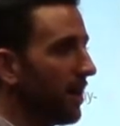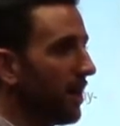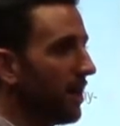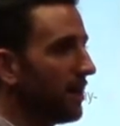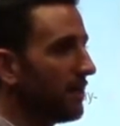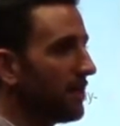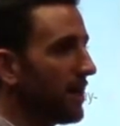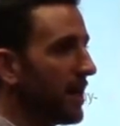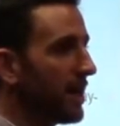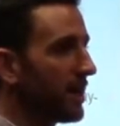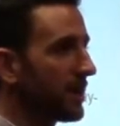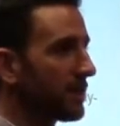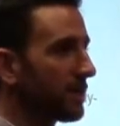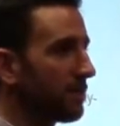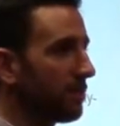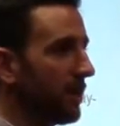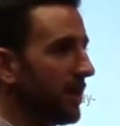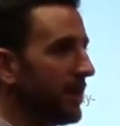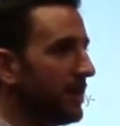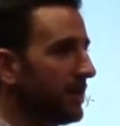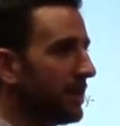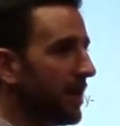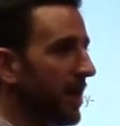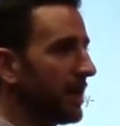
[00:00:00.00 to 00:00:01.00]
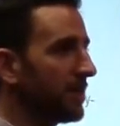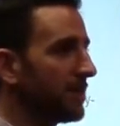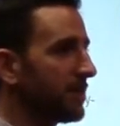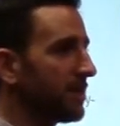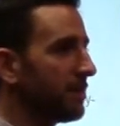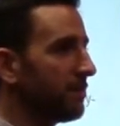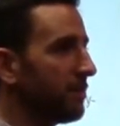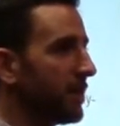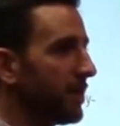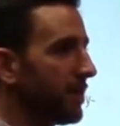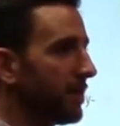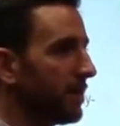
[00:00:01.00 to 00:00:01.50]
they explained that
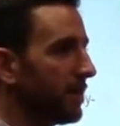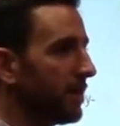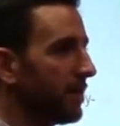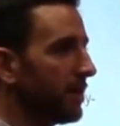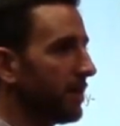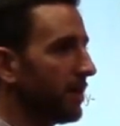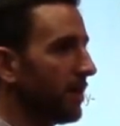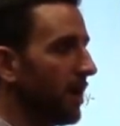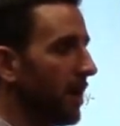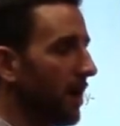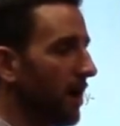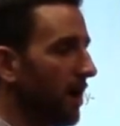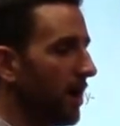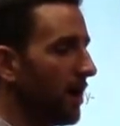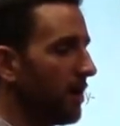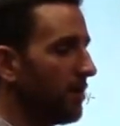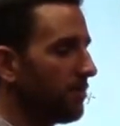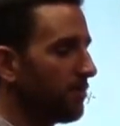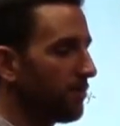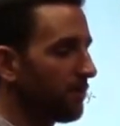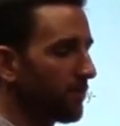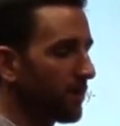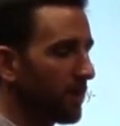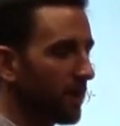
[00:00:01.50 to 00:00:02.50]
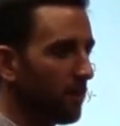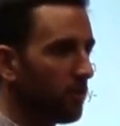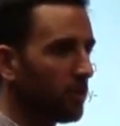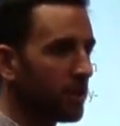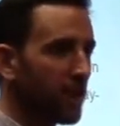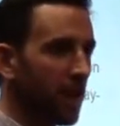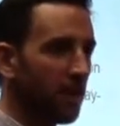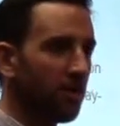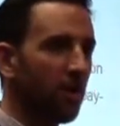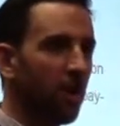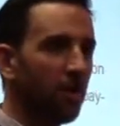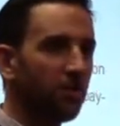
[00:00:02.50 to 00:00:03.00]
to me, which
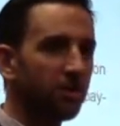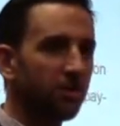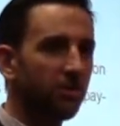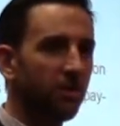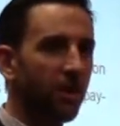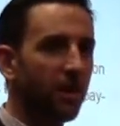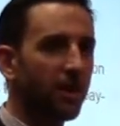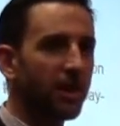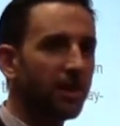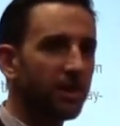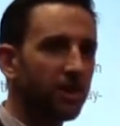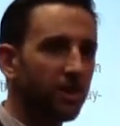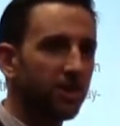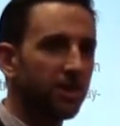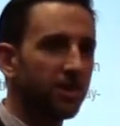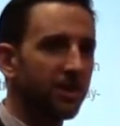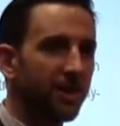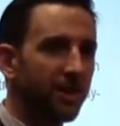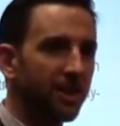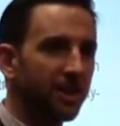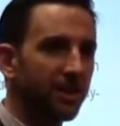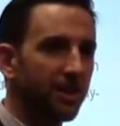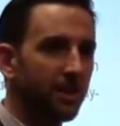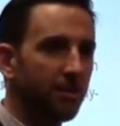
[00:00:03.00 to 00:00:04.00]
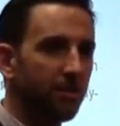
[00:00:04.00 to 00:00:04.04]
I thought was very interesting, that